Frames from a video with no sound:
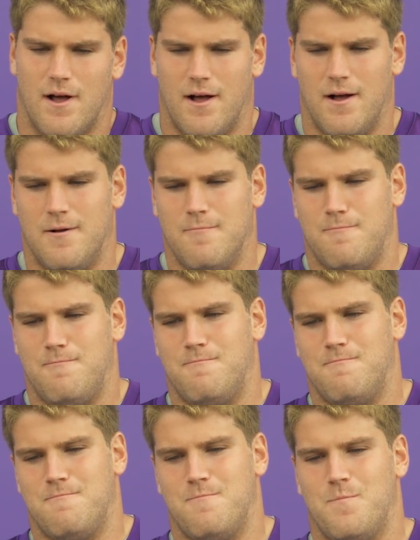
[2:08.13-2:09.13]

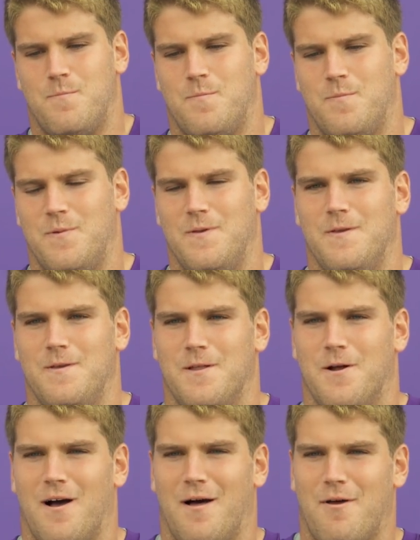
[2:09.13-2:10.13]

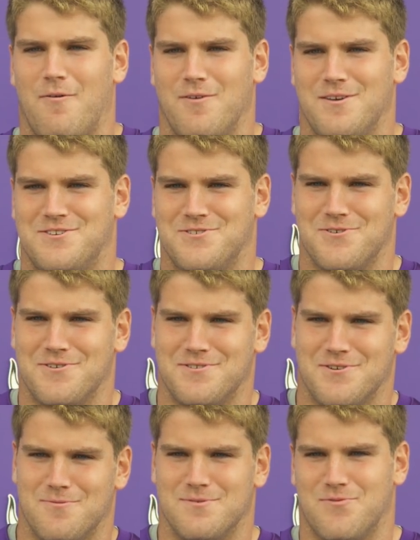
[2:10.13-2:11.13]
You know, I'm not really sure
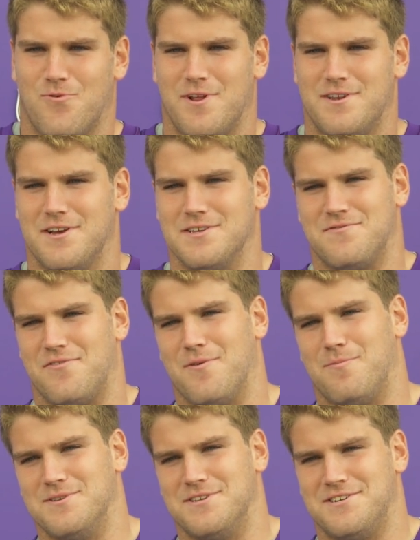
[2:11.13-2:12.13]
in terms of what it does for
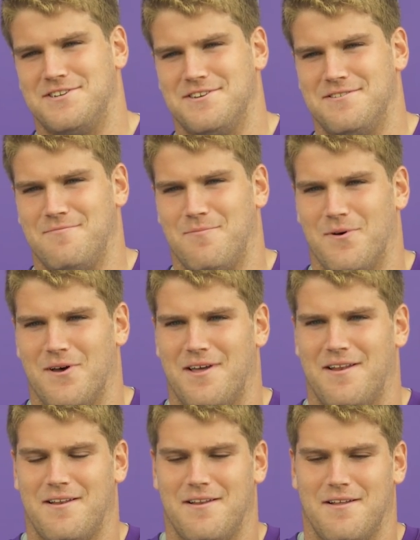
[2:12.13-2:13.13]
the position,
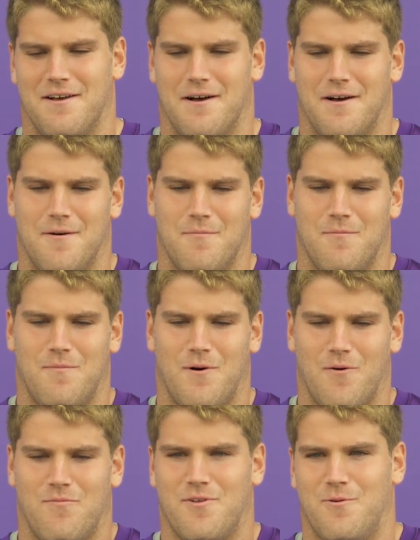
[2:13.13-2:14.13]
but
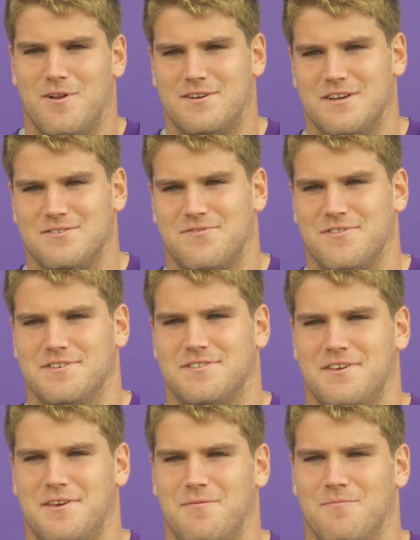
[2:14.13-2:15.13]
hopefully what it does for this
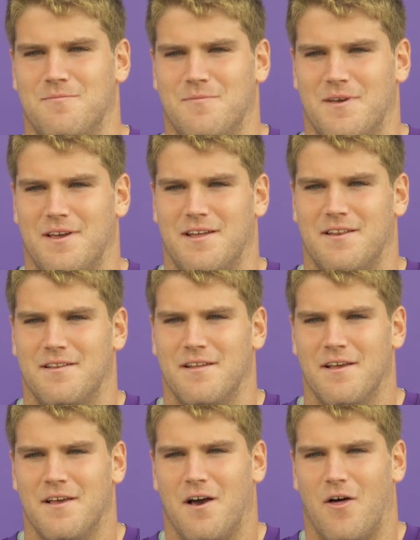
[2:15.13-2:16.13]
team and
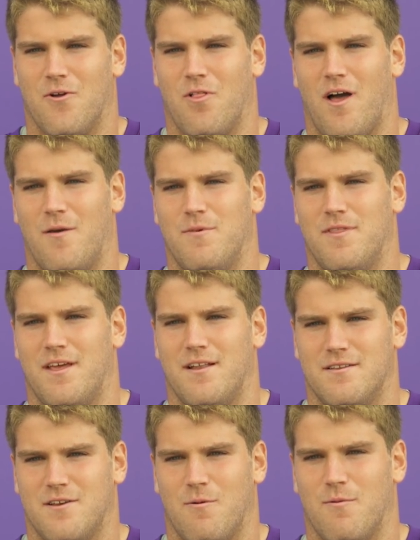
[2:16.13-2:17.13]
other linemen
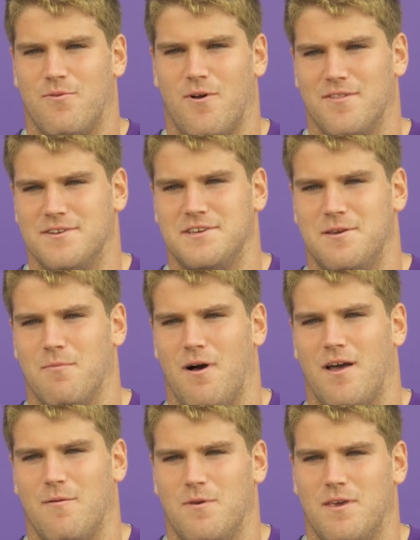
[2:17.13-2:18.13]
that come up on the team
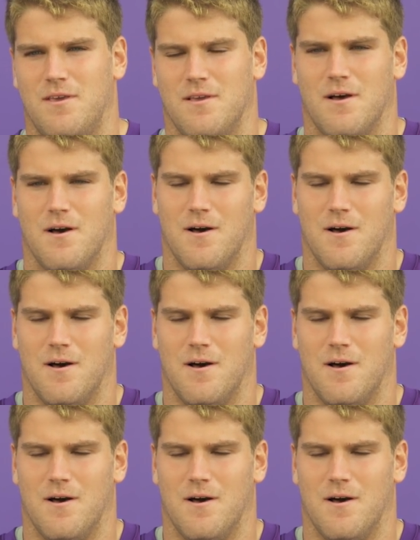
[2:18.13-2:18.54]
behind me